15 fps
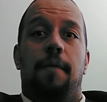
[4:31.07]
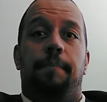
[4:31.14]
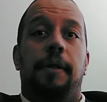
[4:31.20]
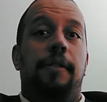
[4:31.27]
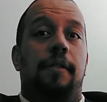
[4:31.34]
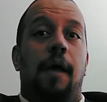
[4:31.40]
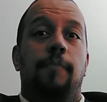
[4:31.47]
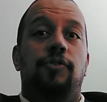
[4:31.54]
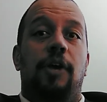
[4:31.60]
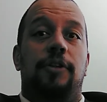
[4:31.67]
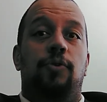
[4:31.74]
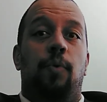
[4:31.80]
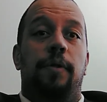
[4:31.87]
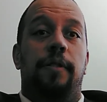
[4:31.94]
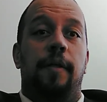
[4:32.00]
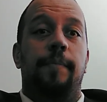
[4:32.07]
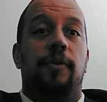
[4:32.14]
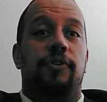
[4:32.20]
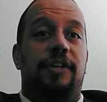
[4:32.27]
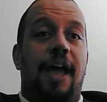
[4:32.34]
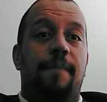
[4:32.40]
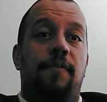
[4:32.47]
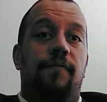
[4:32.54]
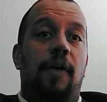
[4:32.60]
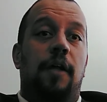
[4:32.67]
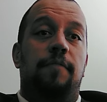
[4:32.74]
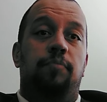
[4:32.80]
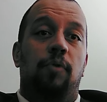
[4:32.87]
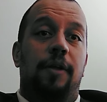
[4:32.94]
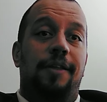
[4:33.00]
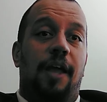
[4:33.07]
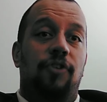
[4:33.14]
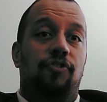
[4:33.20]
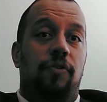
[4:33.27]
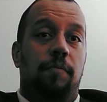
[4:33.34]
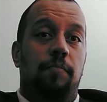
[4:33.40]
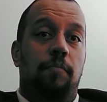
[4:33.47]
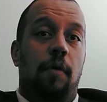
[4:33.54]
be subject to a similar type of exploitation.